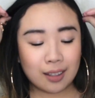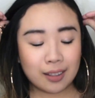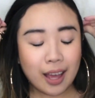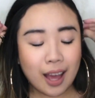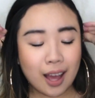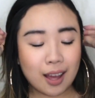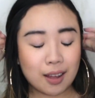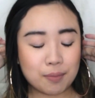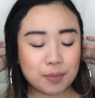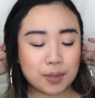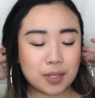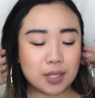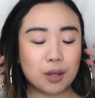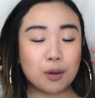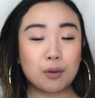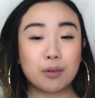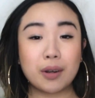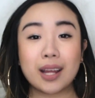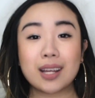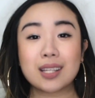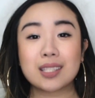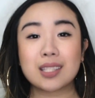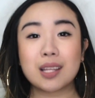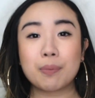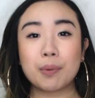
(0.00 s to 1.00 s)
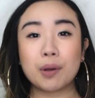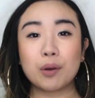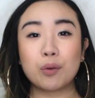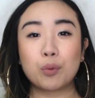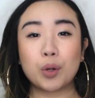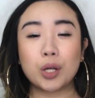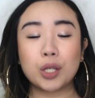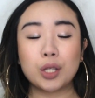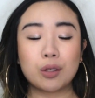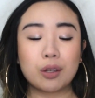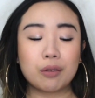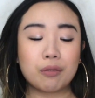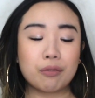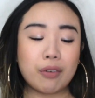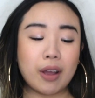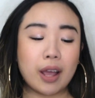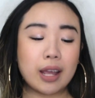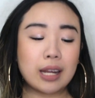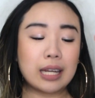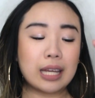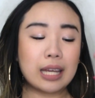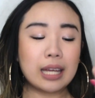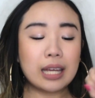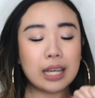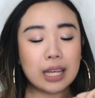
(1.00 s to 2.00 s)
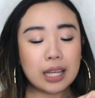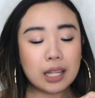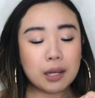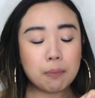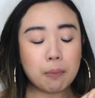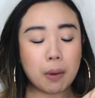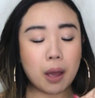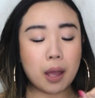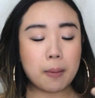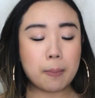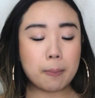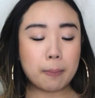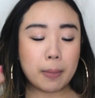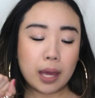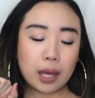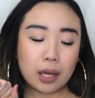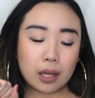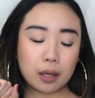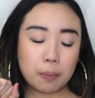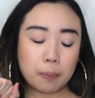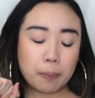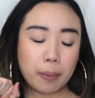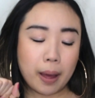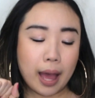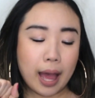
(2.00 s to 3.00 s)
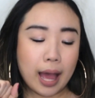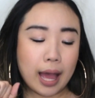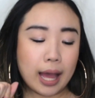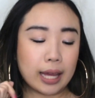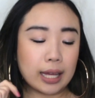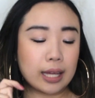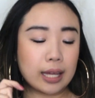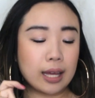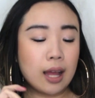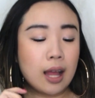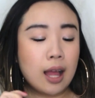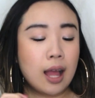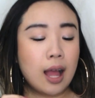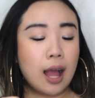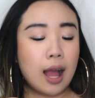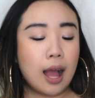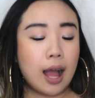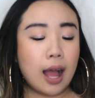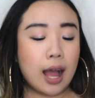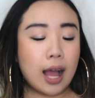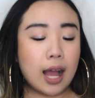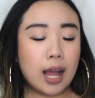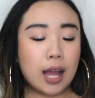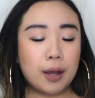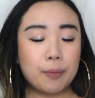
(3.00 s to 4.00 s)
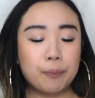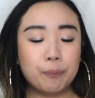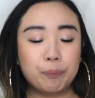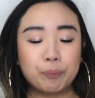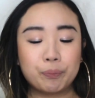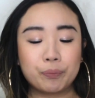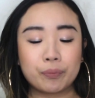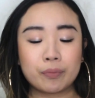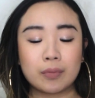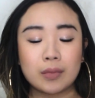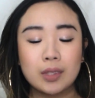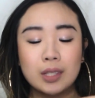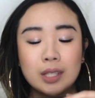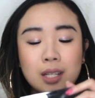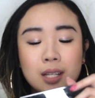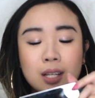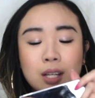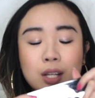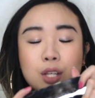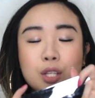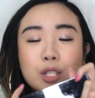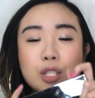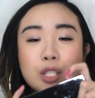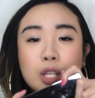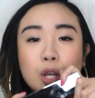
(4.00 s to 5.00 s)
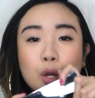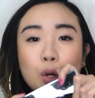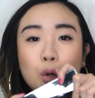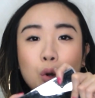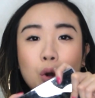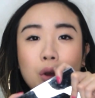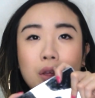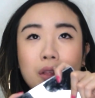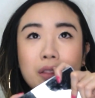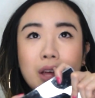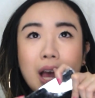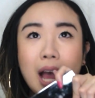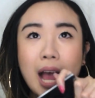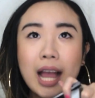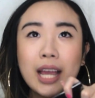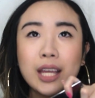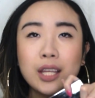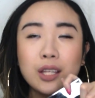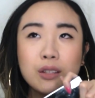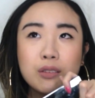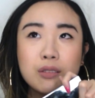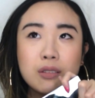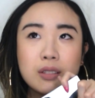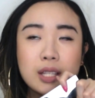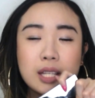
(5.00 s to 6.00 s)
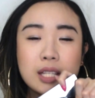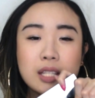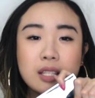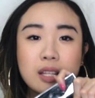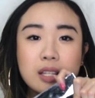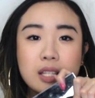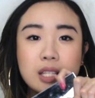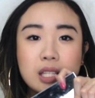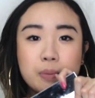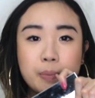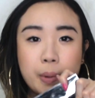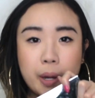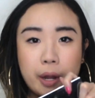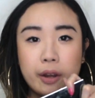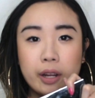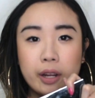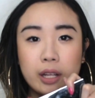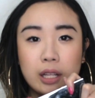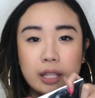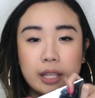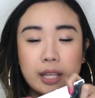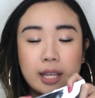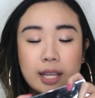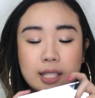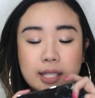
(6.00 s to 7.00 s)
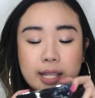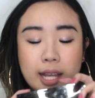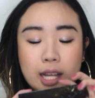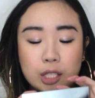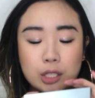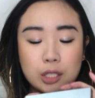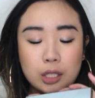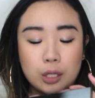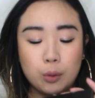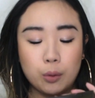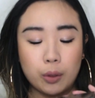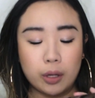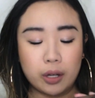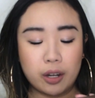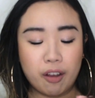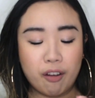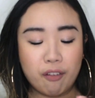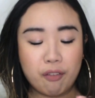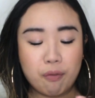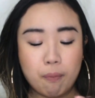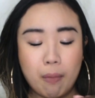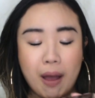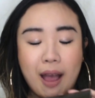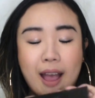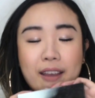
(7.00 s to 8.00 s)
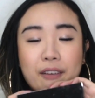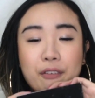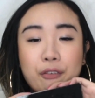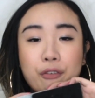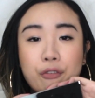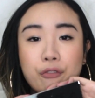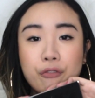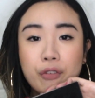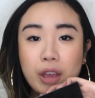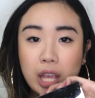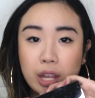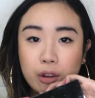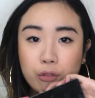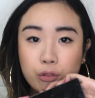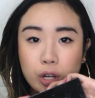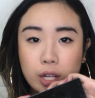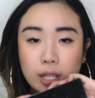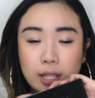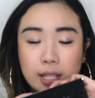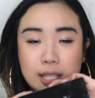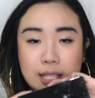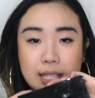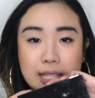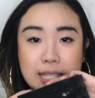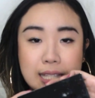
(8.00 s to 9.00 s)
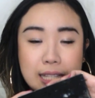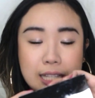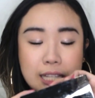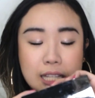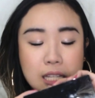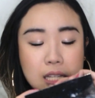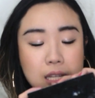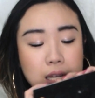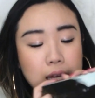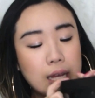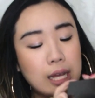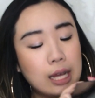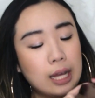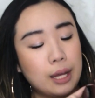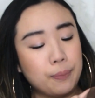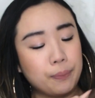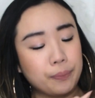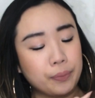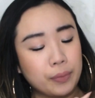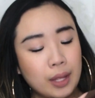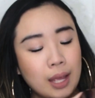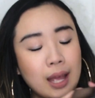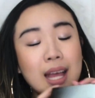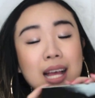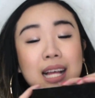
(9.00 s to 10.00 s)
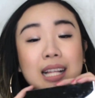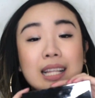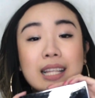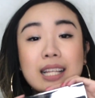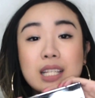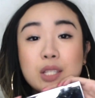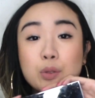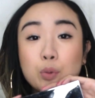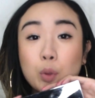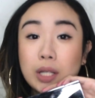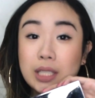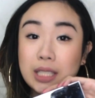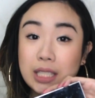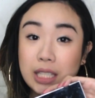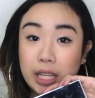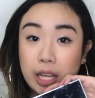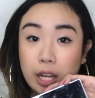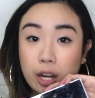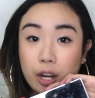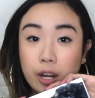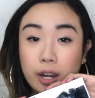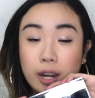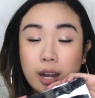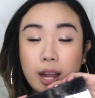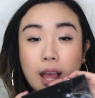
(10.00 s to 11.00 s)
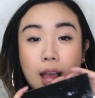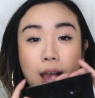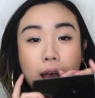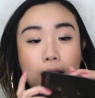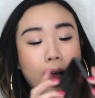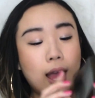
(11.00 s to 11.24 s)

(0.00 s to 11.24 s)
Yeah, so next up of what you can find in my makeup bag. So I use this sparingly. It's actually one of my favorite. This is Lise Watier.